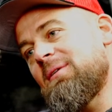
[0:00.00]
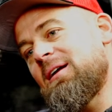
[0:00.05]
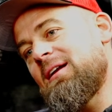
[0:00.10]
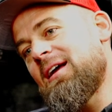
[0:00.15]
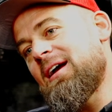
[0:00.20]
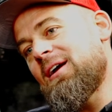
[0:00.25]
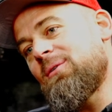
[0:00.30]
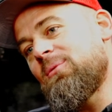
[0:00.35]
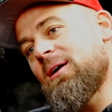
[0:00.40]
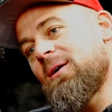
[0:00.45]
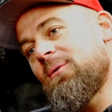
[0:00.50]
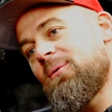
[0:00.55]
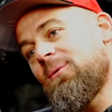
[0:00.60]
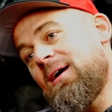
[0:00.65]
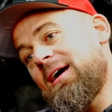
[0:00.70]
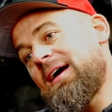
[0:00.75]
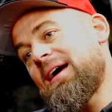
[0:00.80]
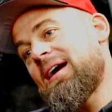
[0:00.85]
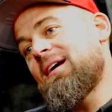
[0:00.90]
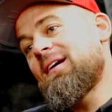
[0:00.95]
my neck went
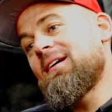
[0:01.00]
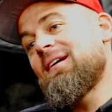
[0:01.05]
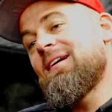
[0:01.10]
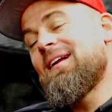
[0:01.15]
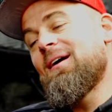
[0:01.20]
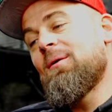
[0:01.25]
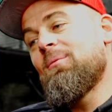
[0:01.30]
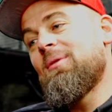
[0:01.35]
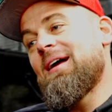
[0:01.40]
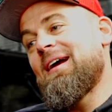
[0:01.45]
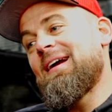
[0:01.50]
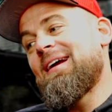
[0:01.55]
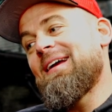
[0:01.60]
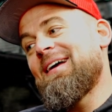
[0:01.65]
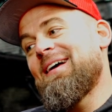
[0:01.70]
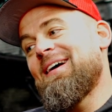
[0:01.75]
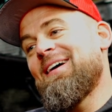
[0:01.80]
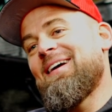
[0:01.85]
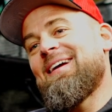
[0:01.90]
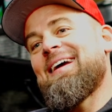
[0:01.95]
whack. And I'm like,
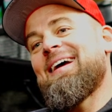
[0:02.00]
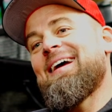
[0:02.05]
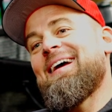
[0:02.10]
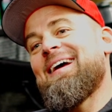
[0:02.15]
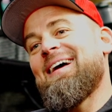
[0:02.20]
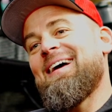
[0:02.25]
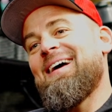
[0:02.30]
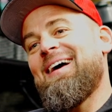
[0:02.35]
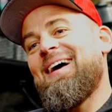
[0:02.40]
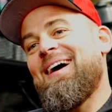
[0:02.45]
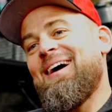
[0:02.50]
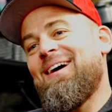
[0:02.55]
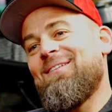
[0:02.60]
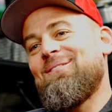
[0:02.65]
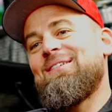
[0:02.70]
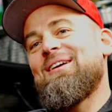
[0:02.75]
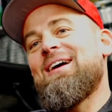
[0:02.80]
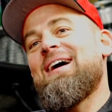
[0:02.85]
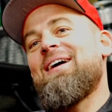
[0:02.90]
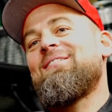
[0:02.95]
okay,
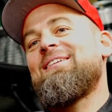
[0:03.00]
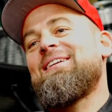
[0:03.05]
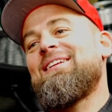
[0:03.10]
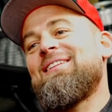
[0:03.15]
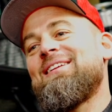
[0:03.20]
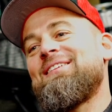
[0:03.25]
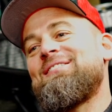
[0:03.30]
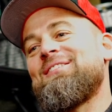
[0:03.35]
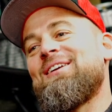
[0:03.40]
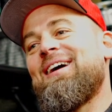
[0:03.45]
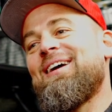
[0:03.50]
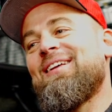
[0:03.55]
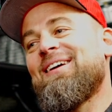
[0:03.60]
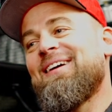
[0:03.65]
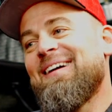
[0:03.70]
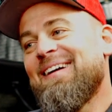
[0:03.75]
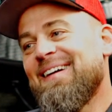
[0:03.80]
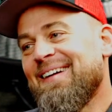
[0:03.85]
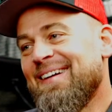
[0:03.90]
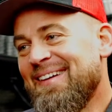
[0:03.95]
I'm driving to the
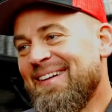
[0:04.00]
trailer.